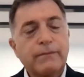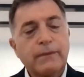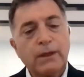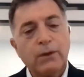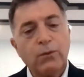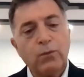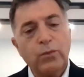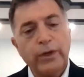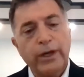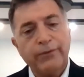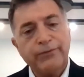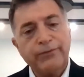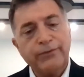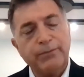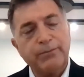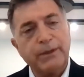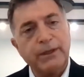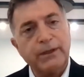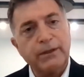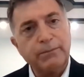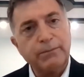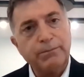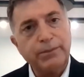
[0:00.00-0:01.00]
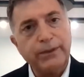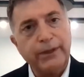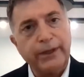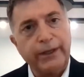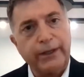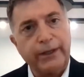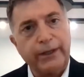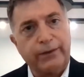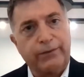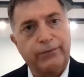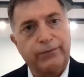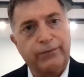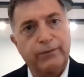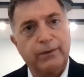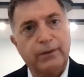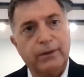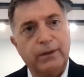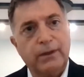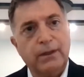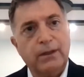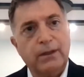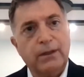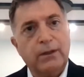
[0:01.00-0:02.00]
We have to be in a place
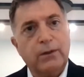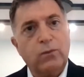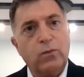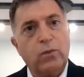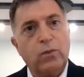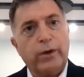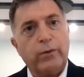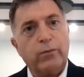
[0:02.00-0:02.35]
where